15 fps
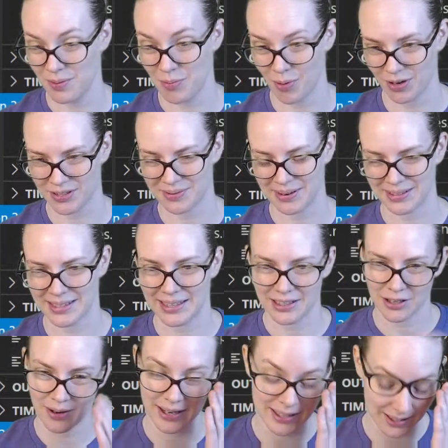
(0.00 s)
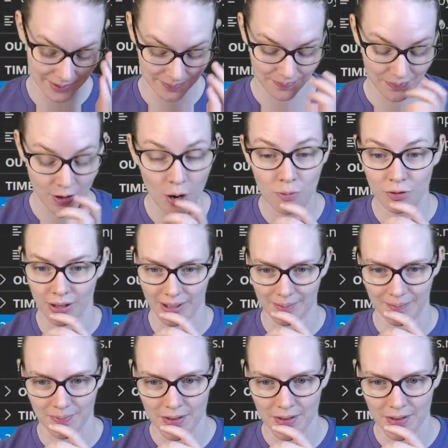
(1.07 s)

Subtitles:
points from outside the US, hopefully.